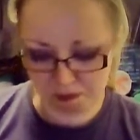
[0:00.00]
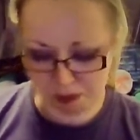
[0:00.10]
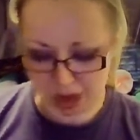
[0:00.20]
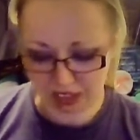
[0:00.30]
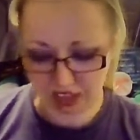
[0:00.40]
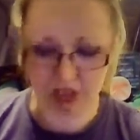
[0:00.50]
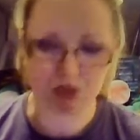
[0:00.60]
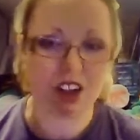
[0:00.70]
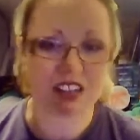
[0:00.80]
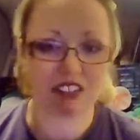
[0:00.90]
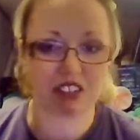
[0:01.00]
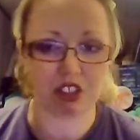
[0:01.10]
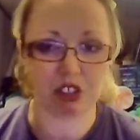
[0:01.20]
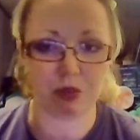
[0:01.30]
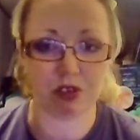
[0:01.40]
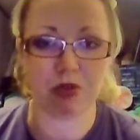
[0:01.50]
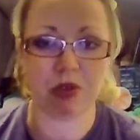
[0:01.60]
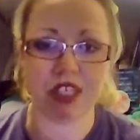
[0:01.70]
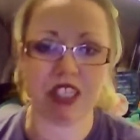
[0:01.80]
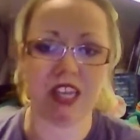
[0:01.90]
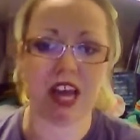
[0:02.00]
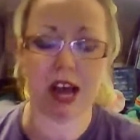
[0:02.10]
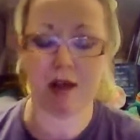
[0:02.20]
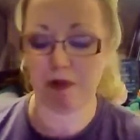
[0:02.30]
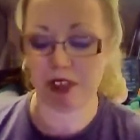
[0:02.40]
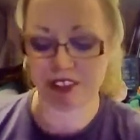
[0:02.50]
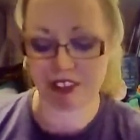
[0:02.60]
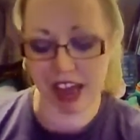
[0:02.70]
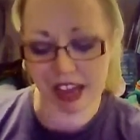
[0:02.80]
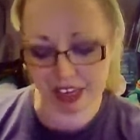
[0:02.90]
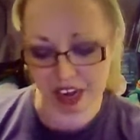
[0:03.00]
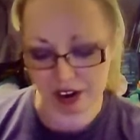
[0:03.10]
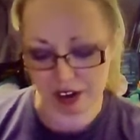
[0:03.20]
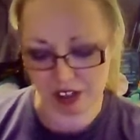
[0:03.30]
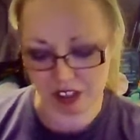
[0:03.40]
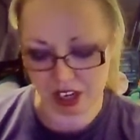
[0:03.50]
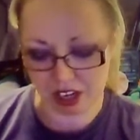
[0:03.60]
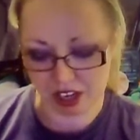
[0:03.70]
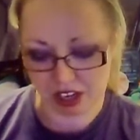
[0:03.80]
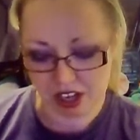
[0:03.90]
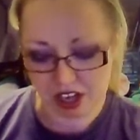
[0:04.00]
battle and rescue between this cat character